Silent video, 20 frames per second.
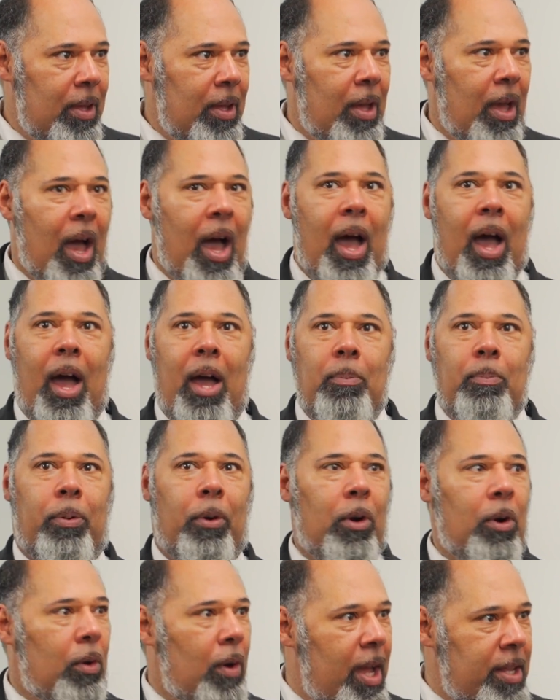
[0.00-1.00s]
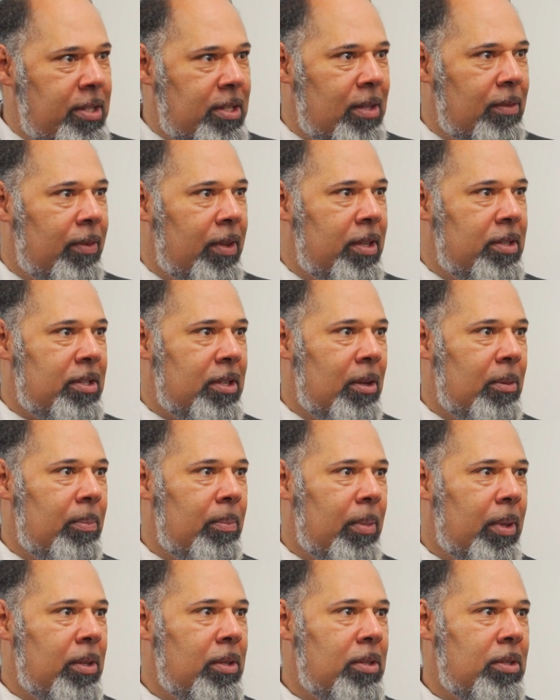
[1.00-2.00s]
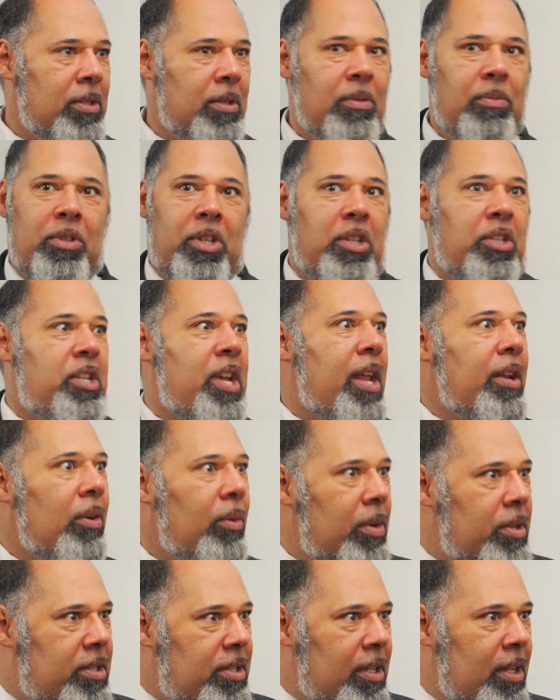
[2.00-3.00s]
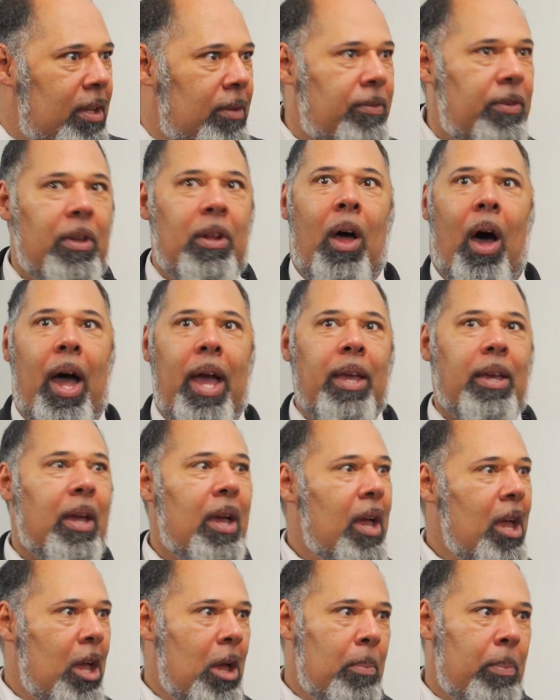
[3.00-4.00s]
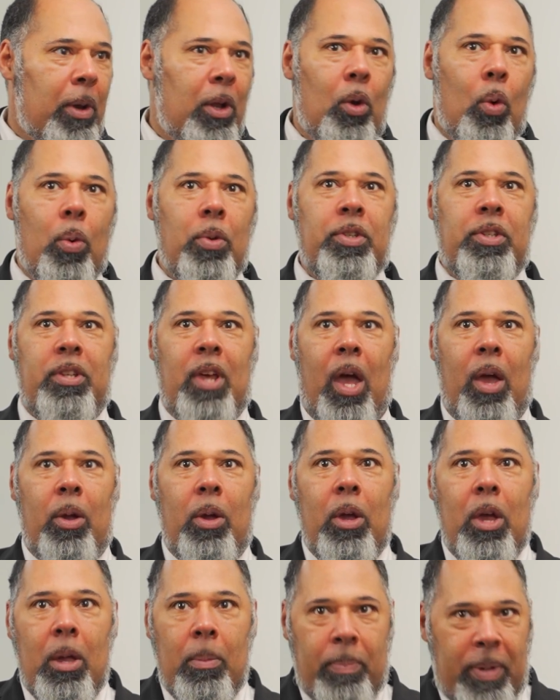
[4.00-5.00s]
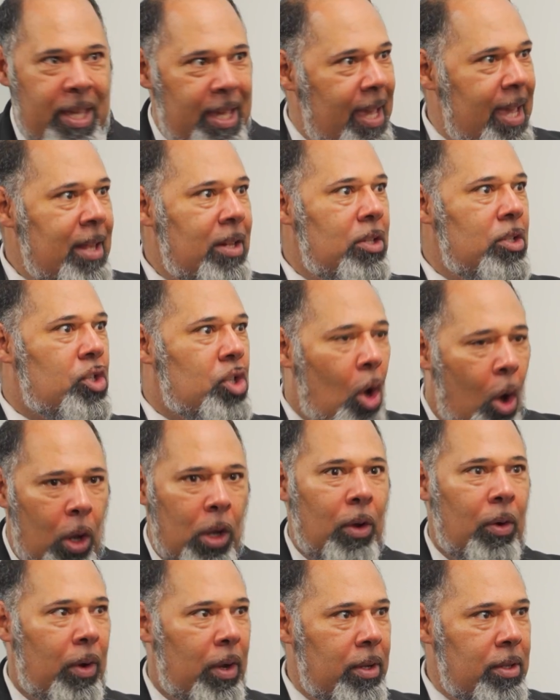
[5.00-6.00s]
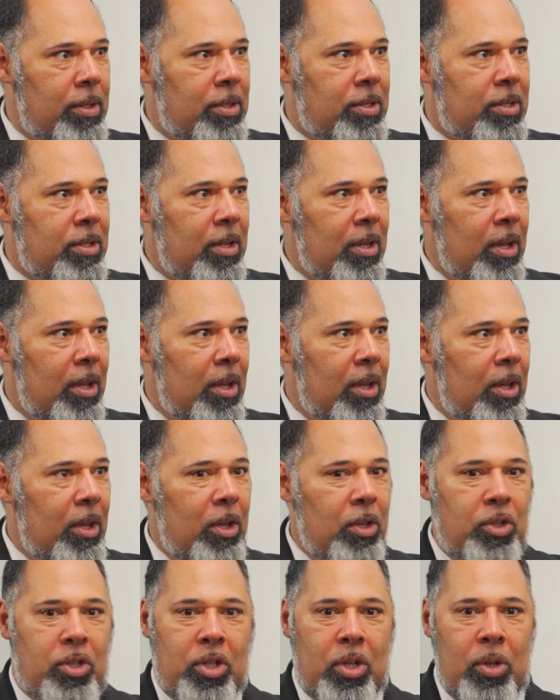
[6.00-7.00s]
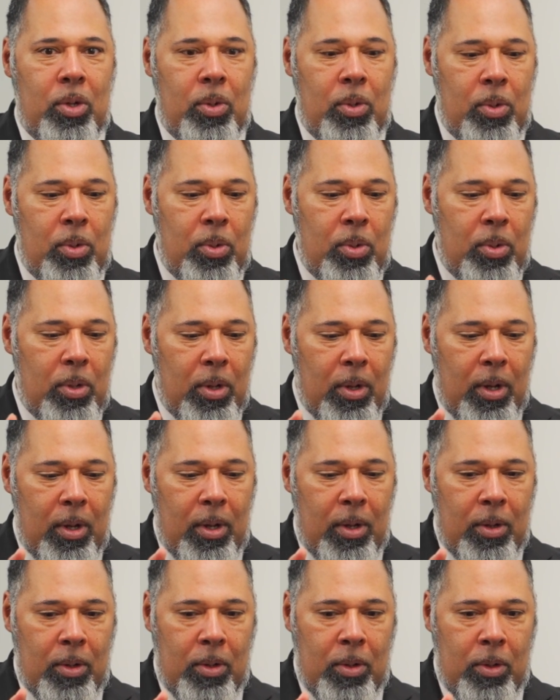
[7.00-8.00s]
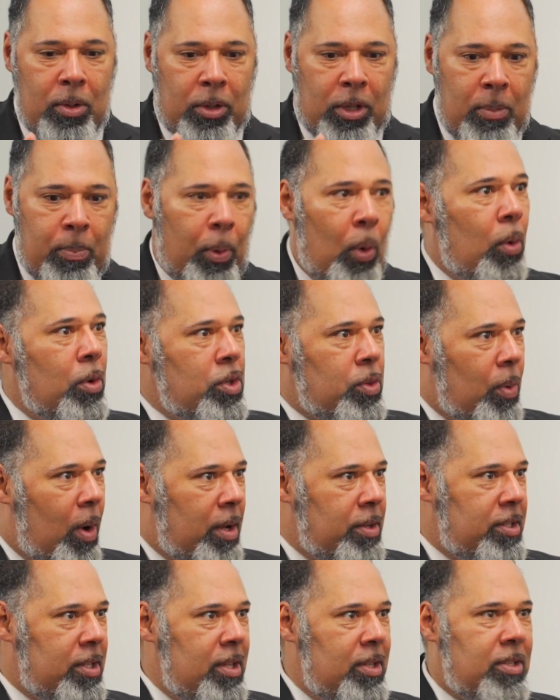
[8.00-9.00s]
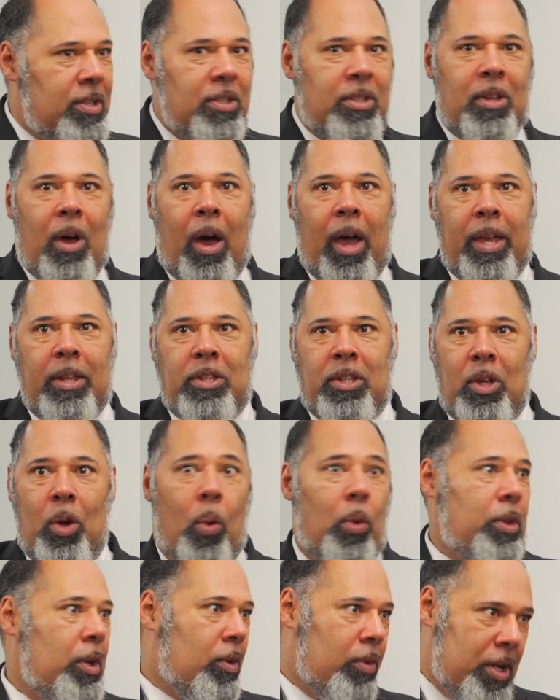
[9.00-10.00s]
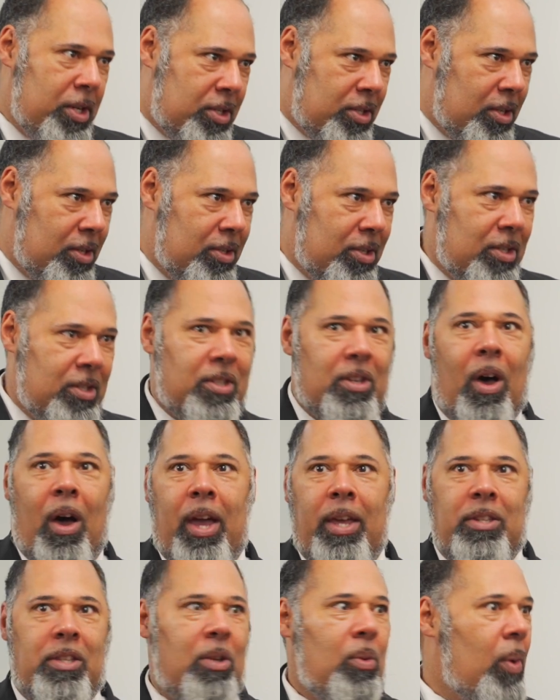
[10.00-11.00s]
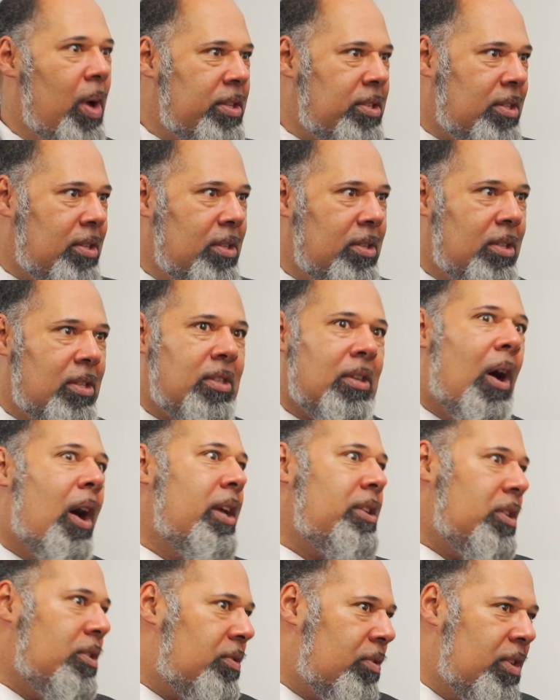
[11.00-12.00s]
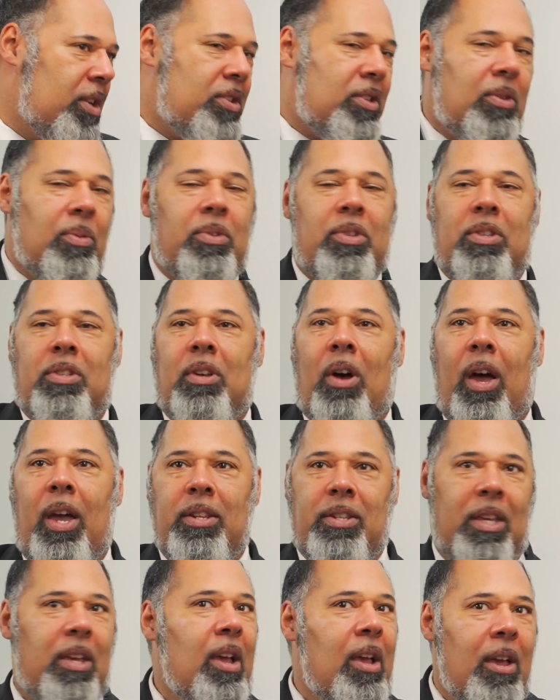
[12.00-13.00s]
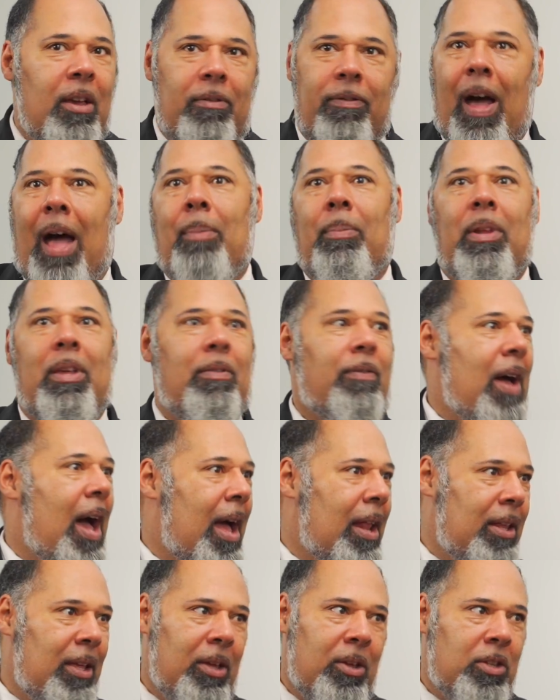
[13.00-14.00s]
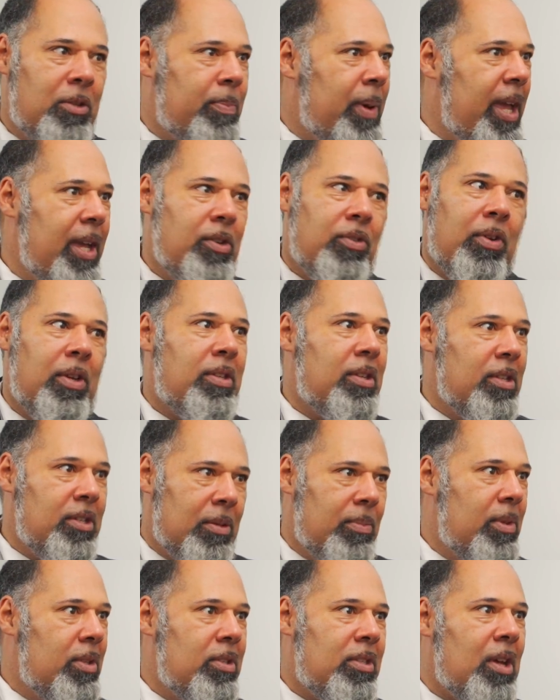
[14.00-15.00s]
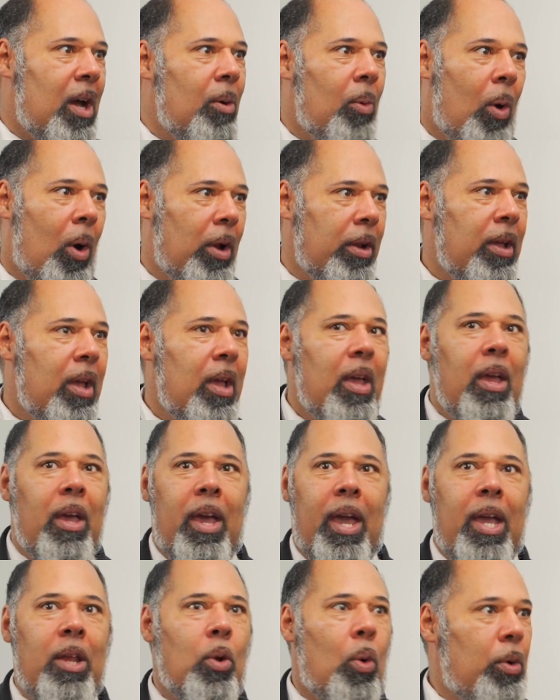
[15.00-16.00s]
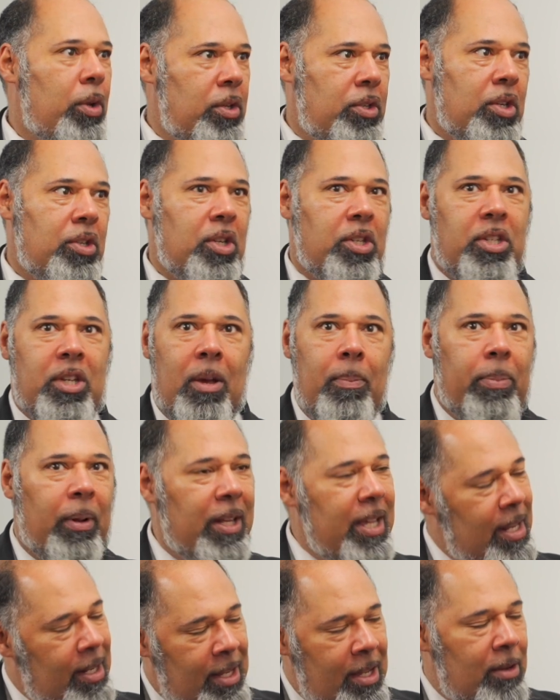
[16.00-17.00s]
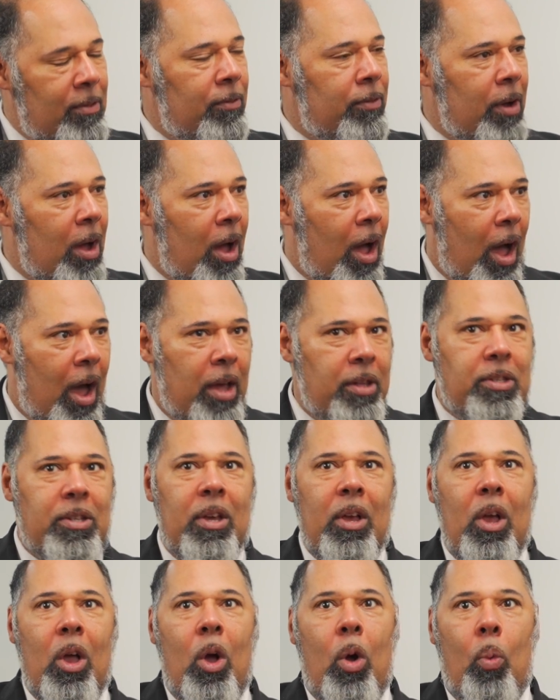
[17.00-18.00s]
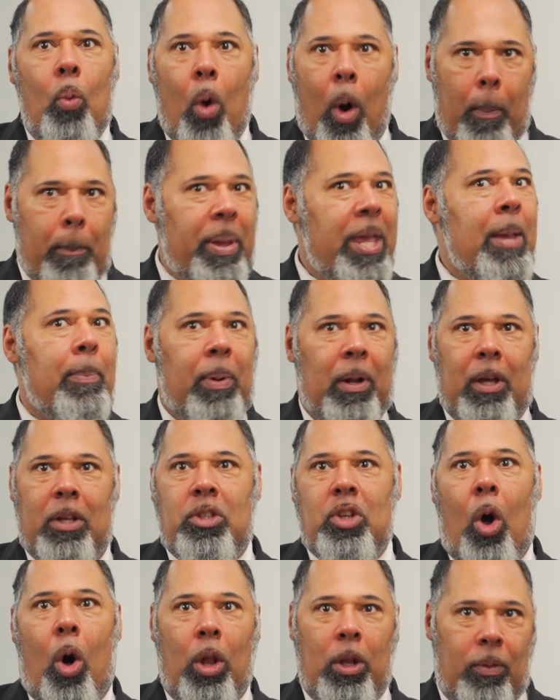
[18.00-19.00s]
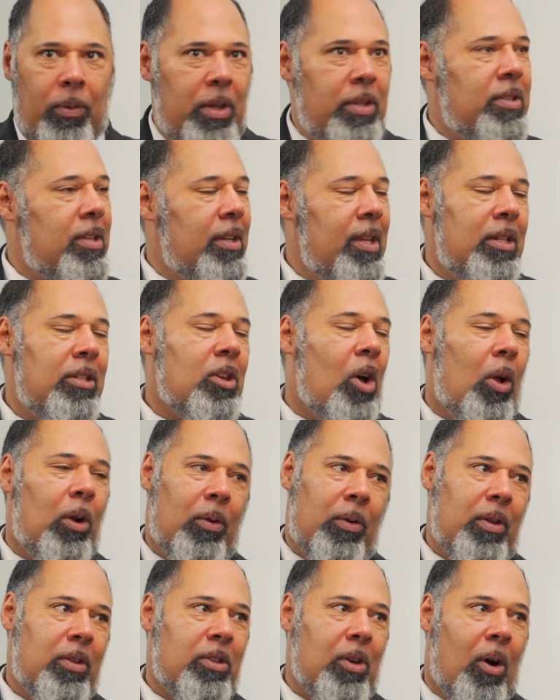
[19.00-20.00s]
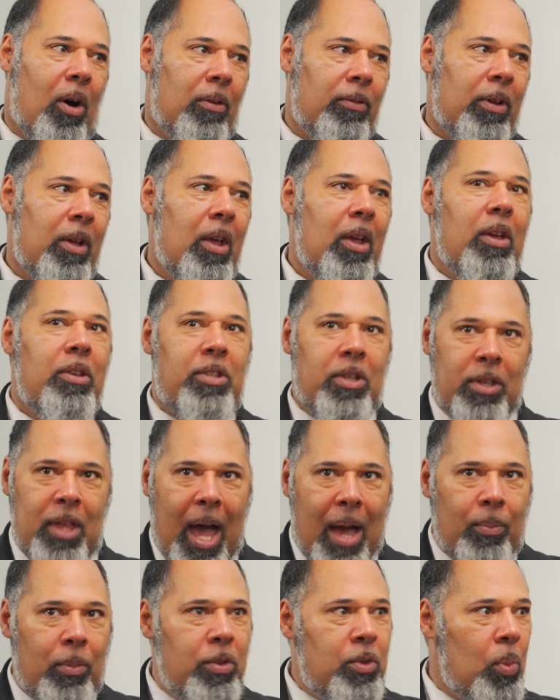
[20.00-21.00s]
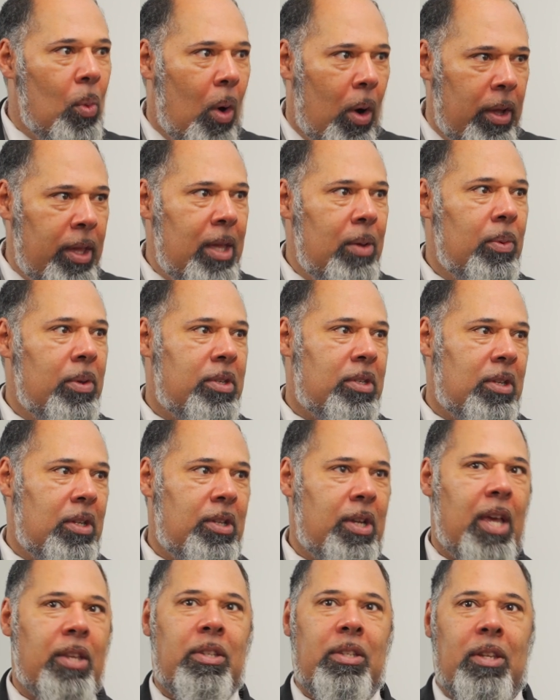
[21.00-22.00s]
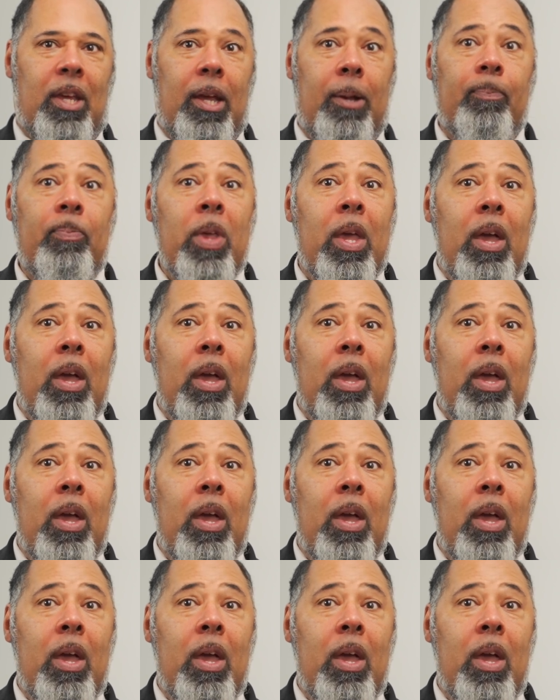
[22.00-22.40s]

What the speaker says: and progressivism and degeneracy, if you like, but also be intolerant to the bourgeoisie society or the Christian society, Western society, traditional society, family values, patriotism, and so on, in order to just completely invert what people are tolerant and intolerant of. So that was what he was suggesting.